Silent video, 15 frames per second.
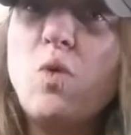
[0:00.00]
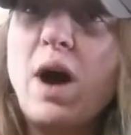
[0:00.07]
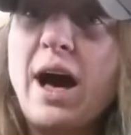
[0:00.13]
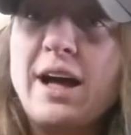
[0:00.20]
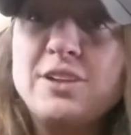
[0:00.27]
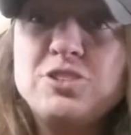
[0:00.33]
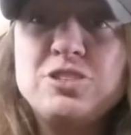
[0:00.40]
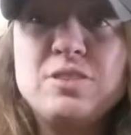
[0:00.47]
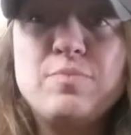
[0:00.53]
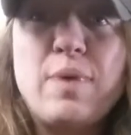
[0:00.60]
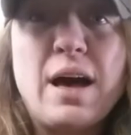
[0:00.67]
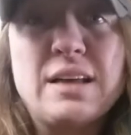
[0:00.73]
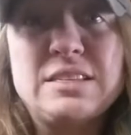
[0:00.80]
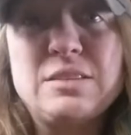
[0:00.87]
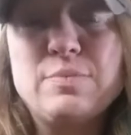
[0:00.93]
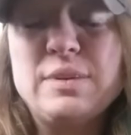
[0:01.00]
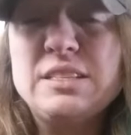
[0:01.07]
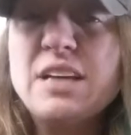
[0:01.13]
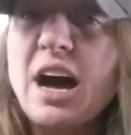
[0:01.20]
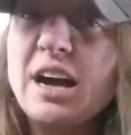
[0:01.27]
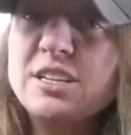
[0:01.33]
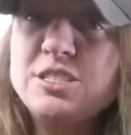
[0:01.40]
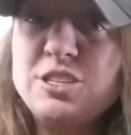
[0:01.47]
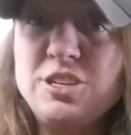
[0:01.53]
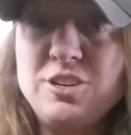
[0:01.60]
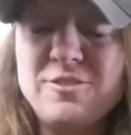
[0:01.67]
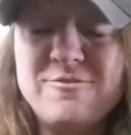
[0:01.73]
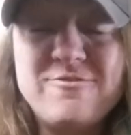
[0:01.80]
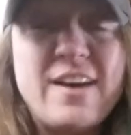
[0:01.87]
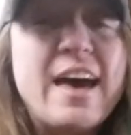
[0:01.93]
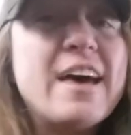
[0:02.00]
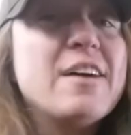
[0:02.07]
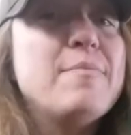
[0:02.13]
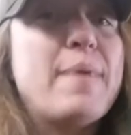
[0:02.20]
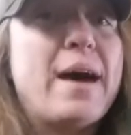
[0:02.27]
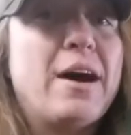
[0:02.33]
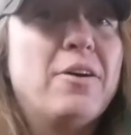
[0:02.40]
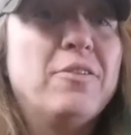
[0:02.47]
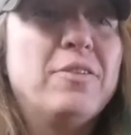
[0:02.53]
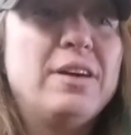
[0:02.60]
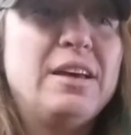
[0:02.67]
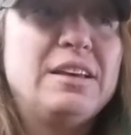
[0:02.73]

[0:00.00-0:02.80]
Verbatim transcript: watch and possibly talk to your vet about